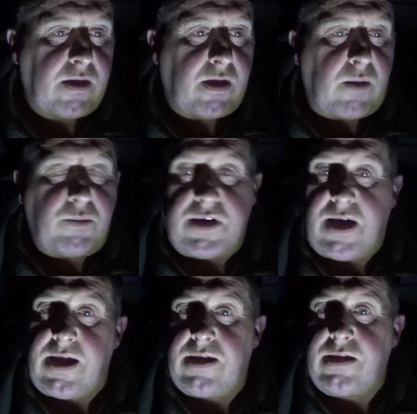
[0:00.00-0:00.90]
I would
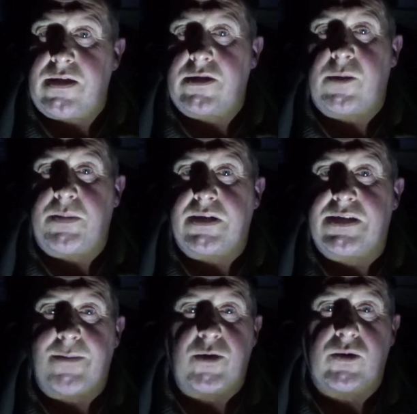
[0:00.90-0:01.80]
hang a couple of
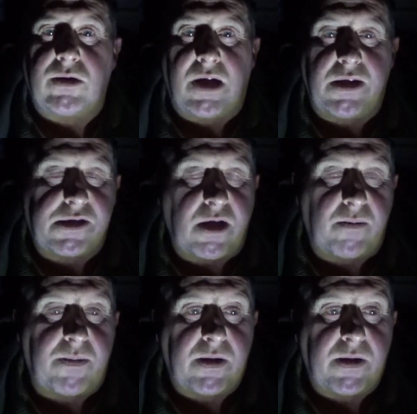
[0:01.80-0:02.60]
chemical lights up,